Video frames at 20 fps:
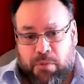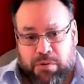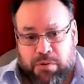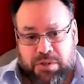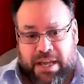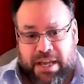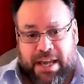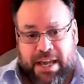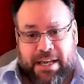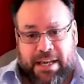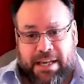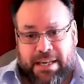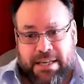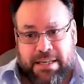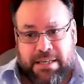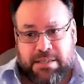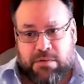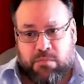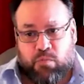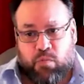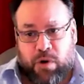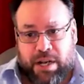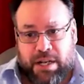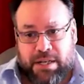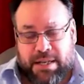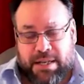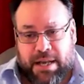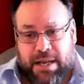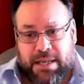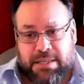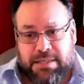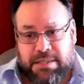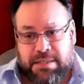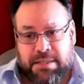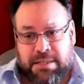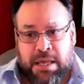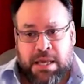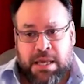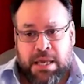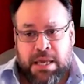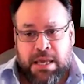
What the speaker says: Mosaic is and what it does, and